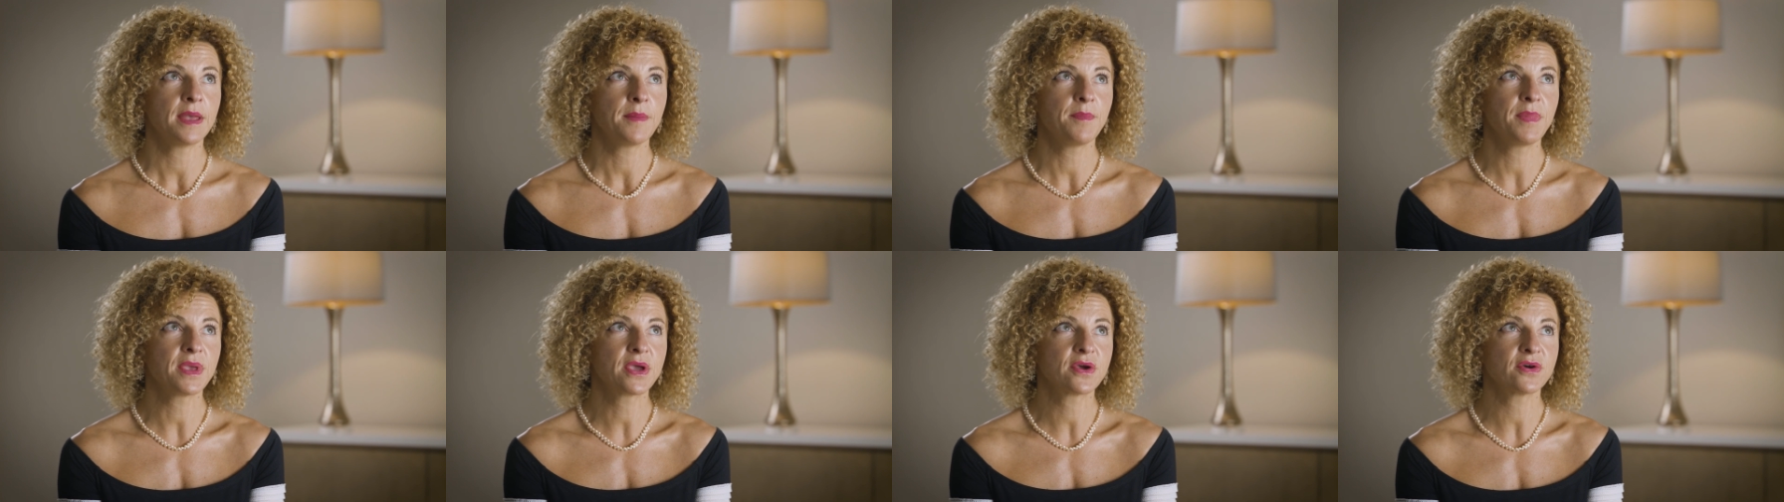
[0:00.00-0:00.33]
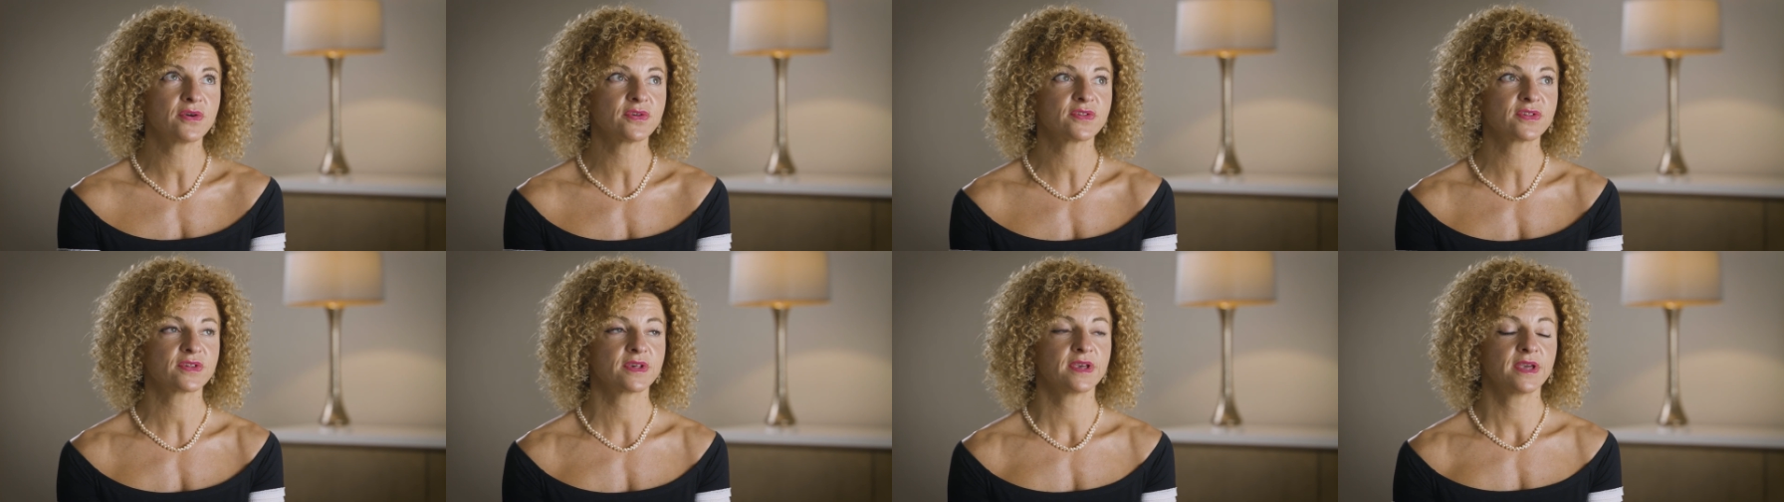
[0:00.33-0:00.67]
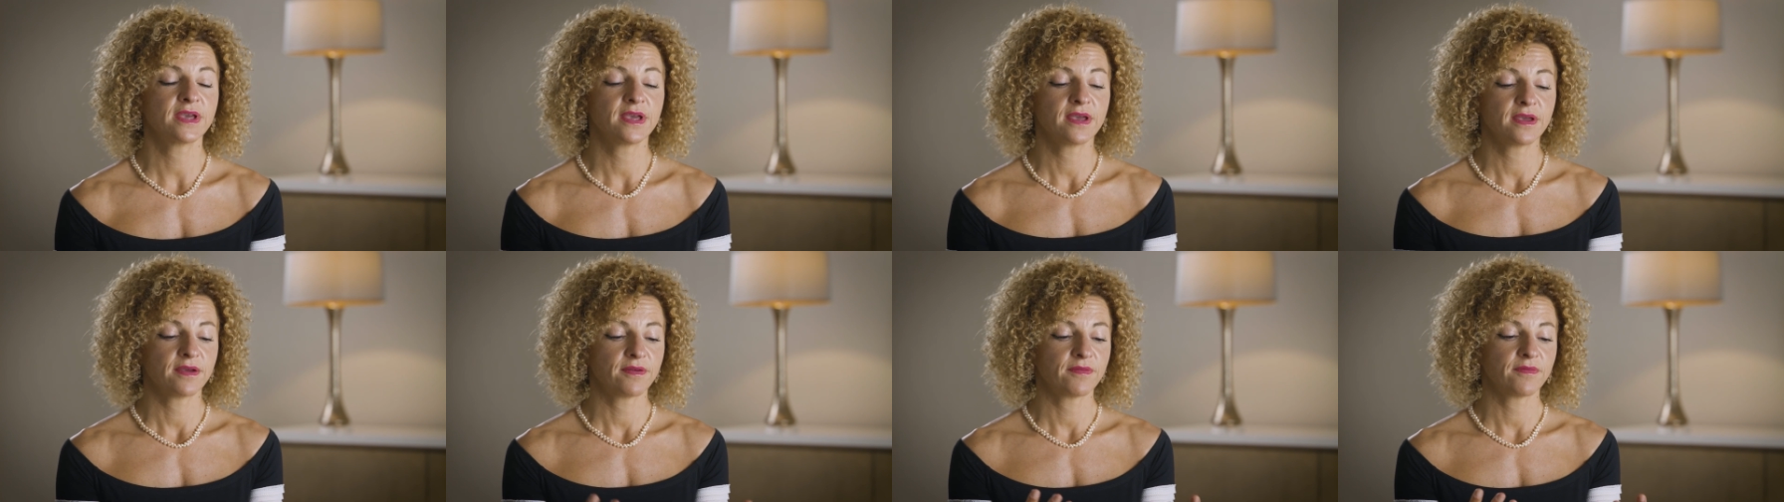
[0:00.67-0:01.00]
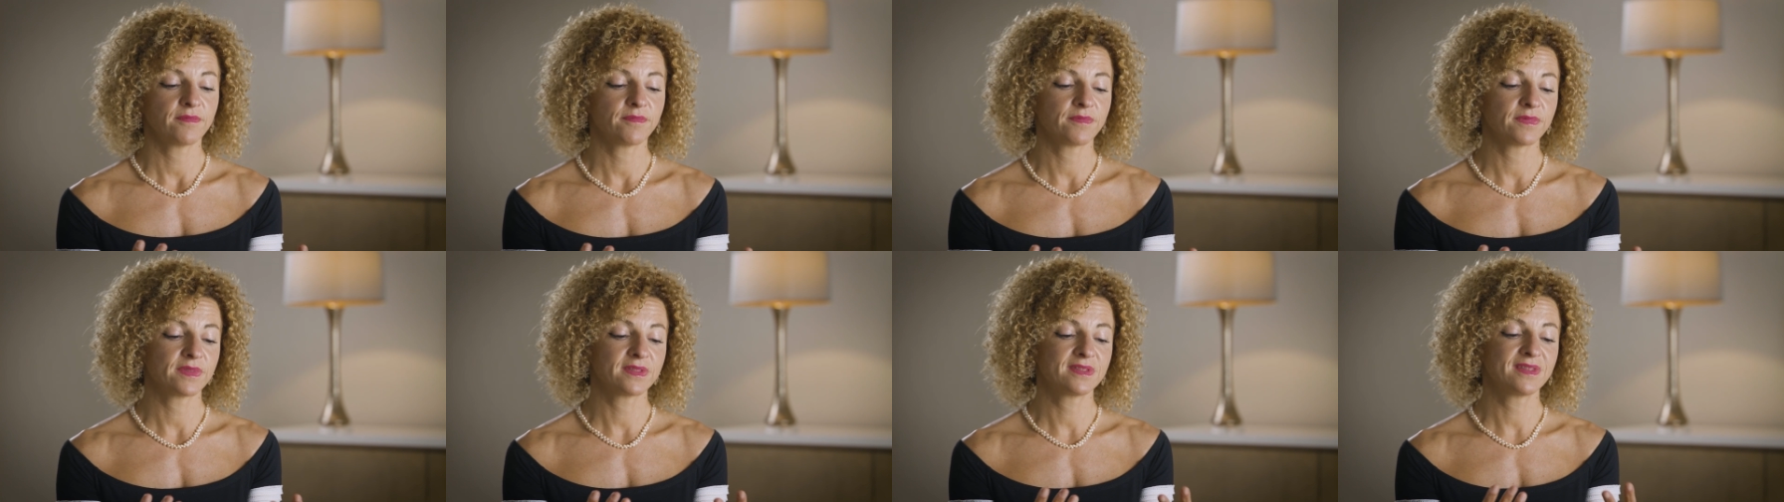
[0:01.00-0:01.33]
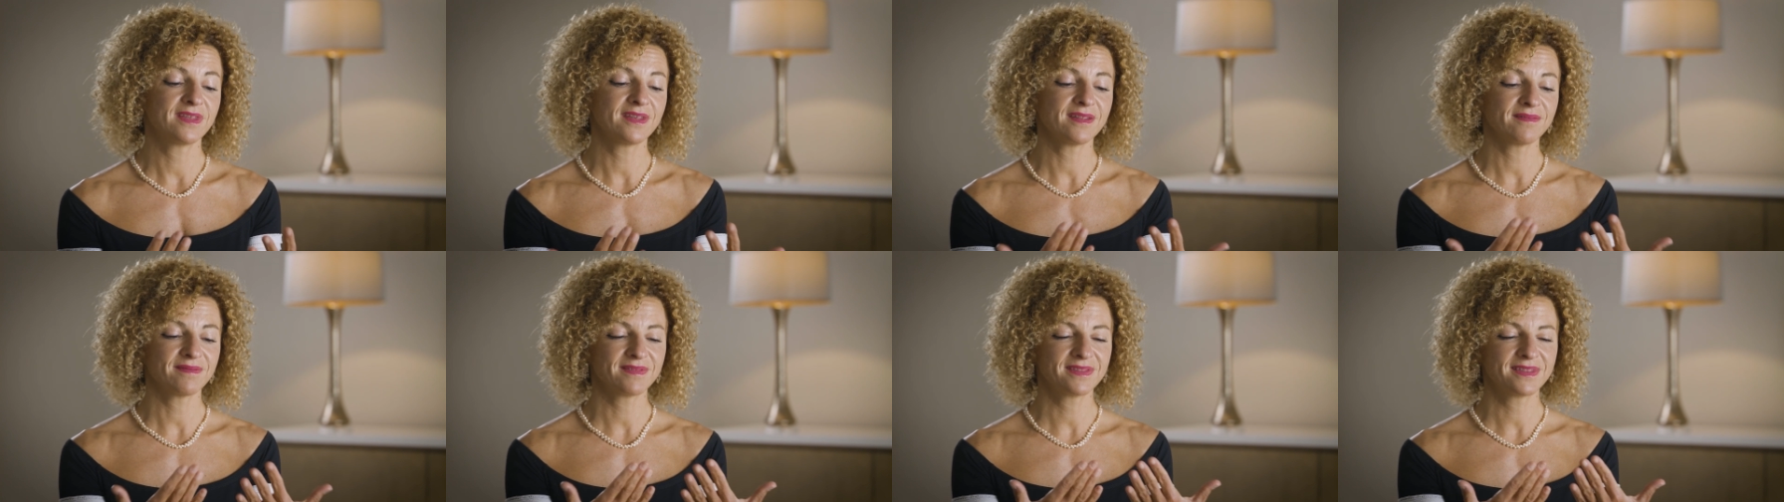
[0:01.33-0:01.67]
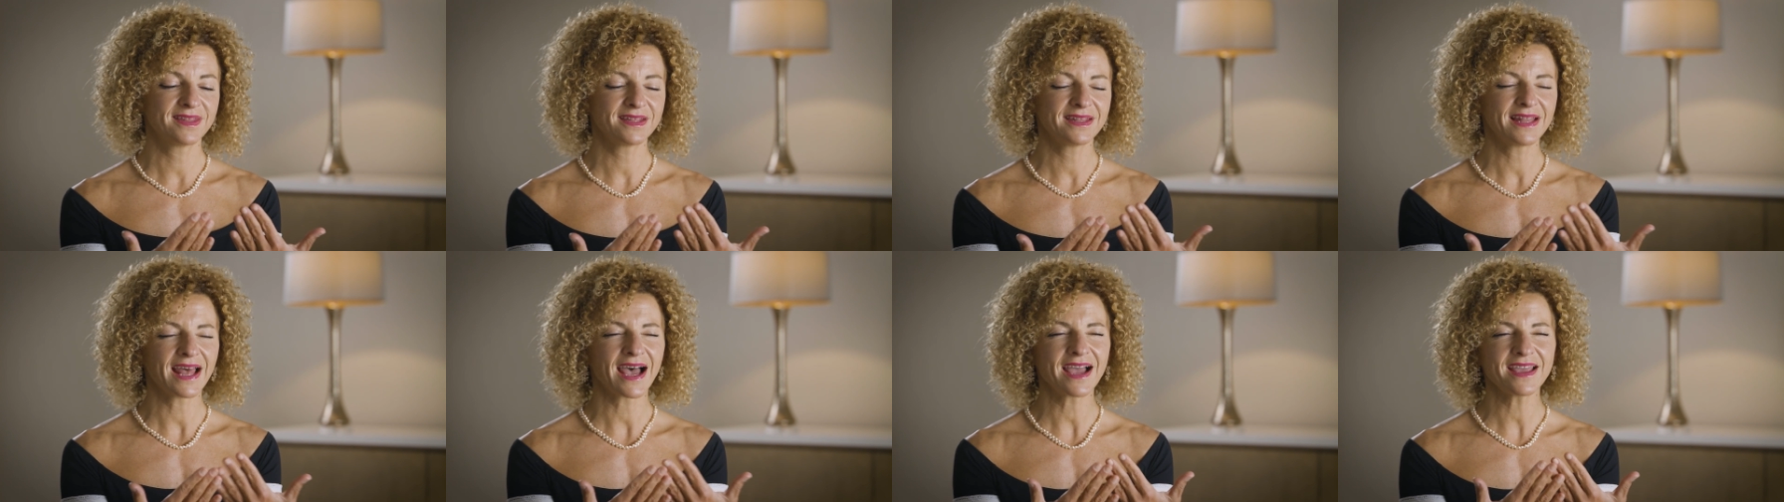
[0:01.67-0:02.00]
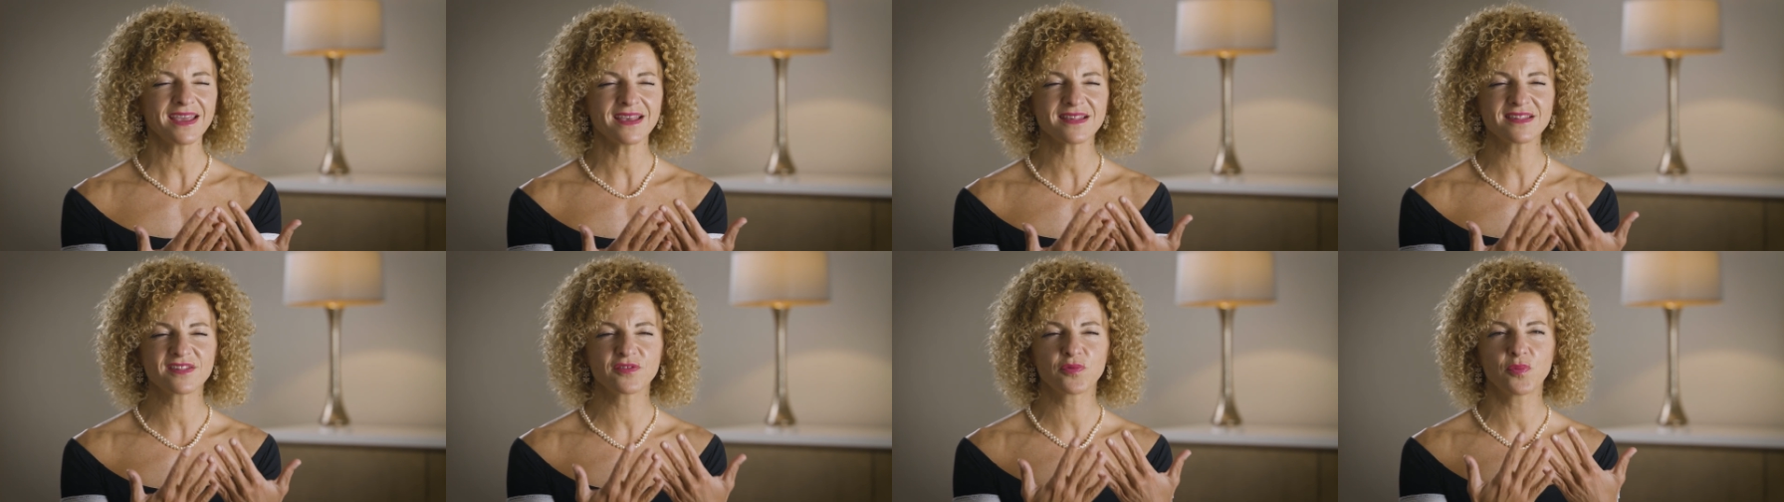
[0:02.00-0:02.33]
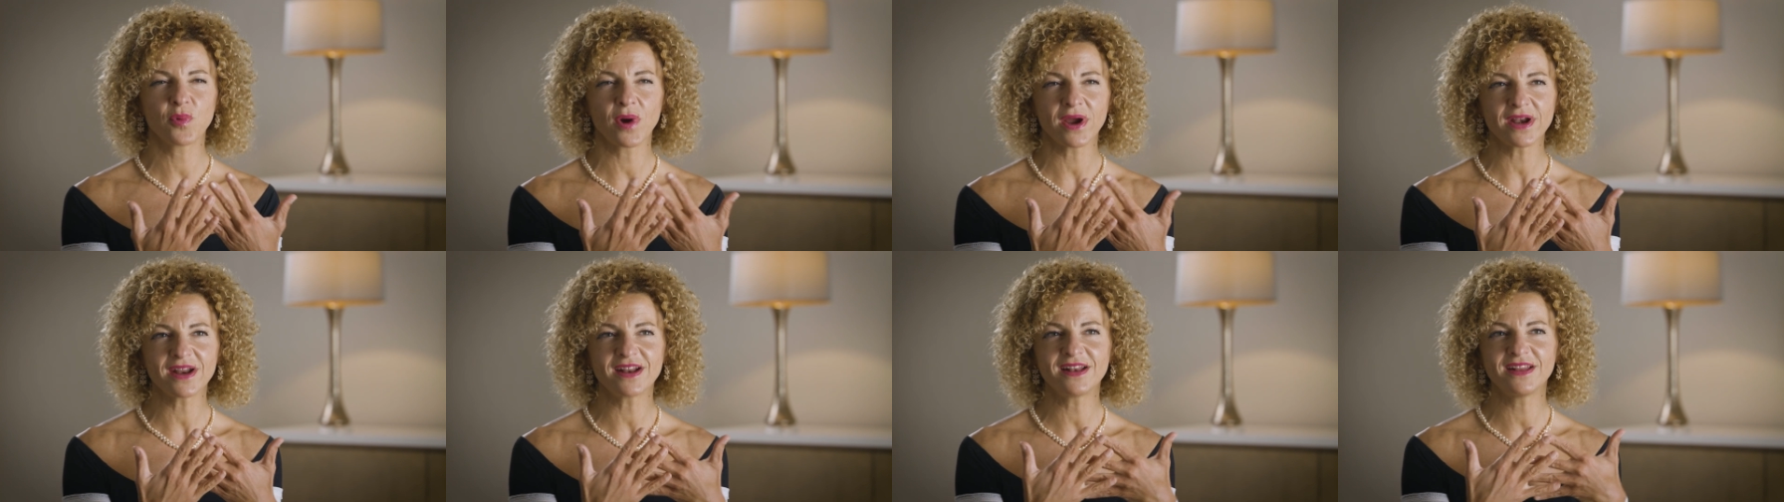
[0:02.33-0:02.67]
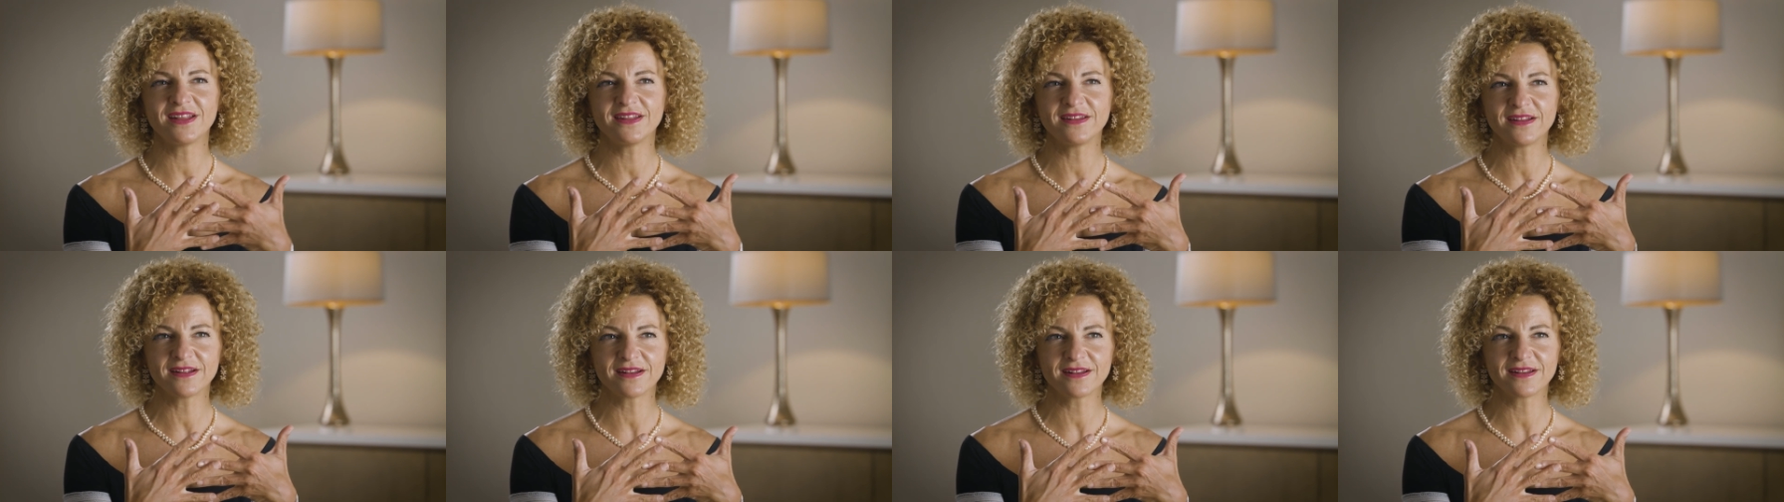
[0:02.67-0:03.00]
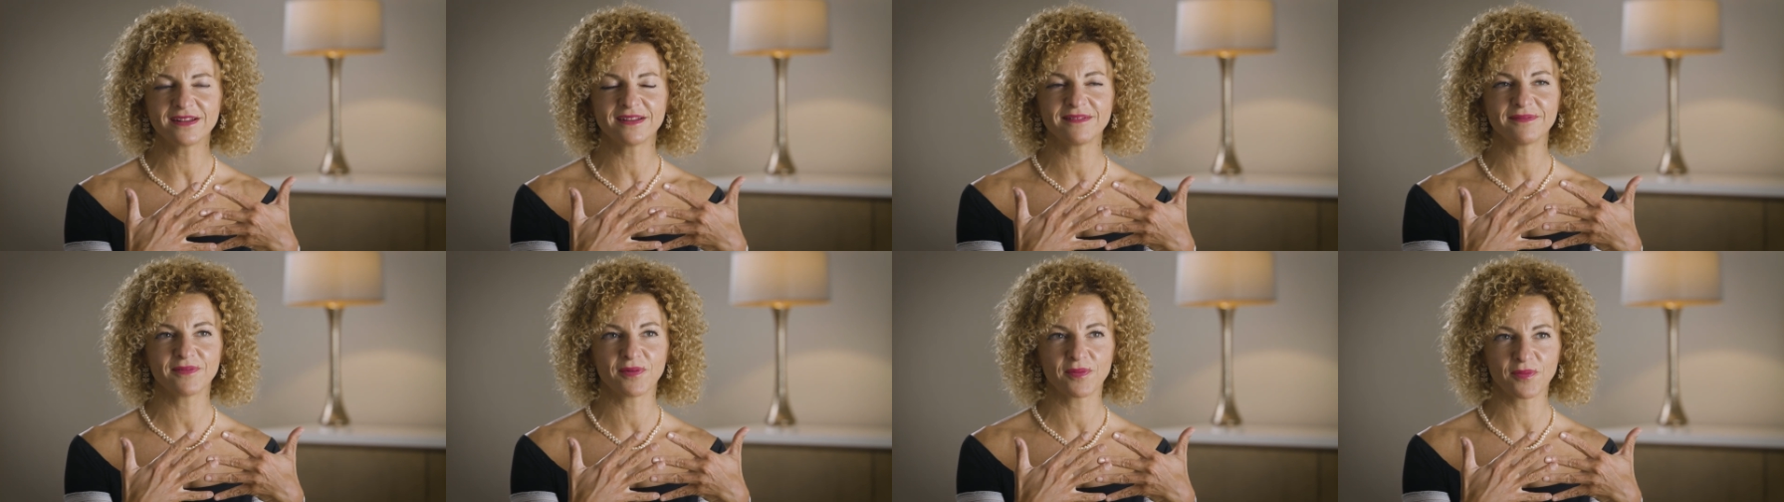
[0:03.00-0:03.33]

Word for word: Because the, the diets were a little